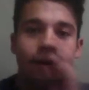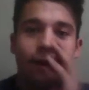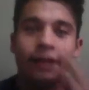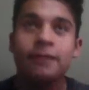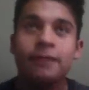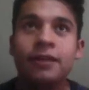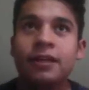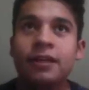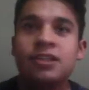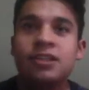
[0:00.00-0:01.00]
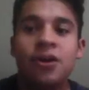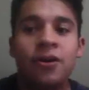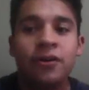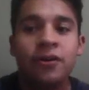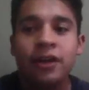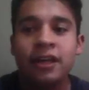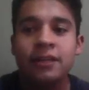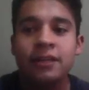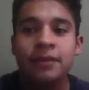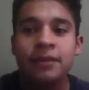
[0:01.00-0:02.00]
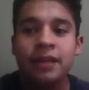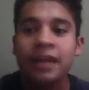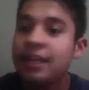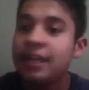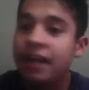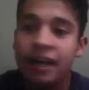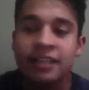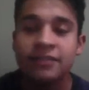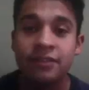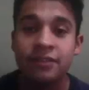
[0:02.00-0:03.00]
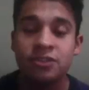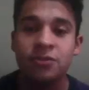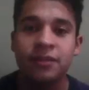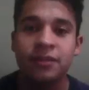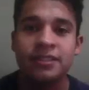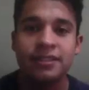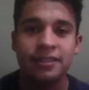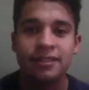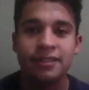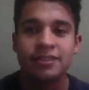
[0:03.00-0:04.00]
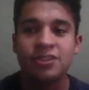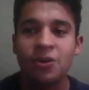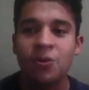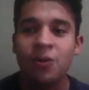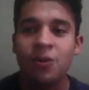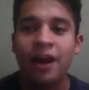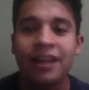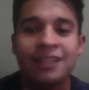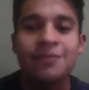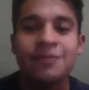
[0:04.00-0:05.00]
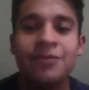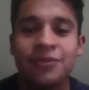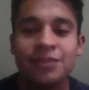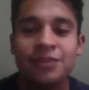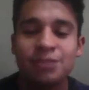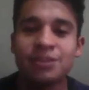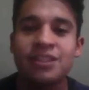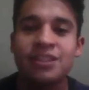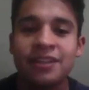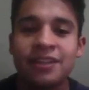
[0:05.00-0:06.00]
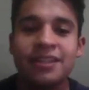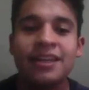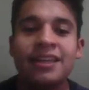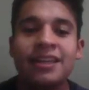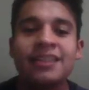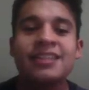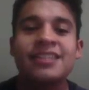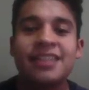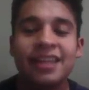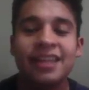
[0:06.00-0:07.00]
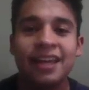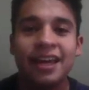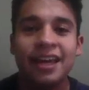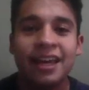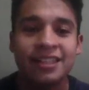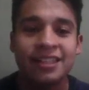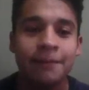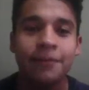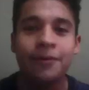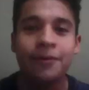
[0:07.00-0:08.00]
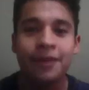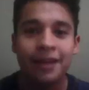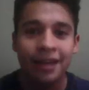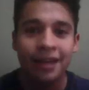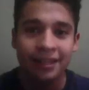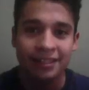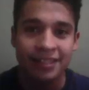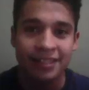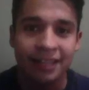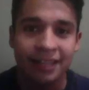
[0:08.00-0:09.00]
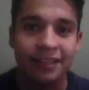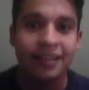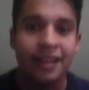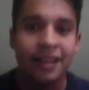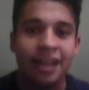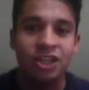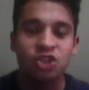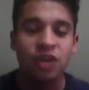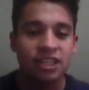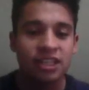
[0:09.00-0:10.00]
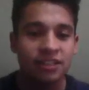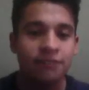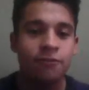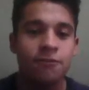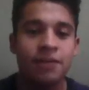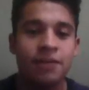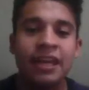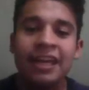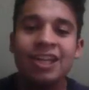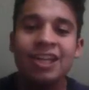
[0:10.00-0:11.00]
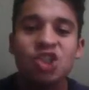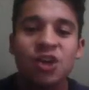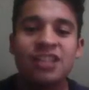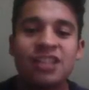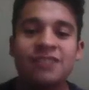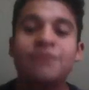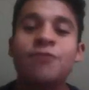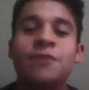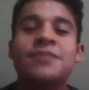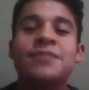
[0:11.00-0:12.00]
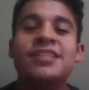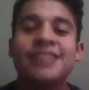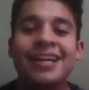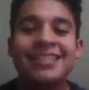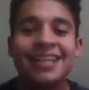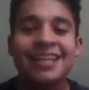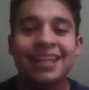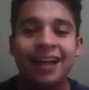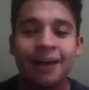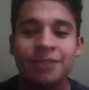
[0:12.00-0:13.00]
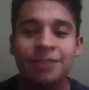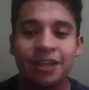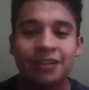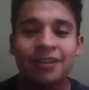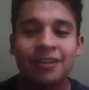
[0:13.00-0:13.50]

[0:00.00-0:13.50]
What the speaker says: It can be a guitar, it can be any kind of instrument. So I need to be specific in this example. In the second, intransitive verb. An intransitive verb does not take an object.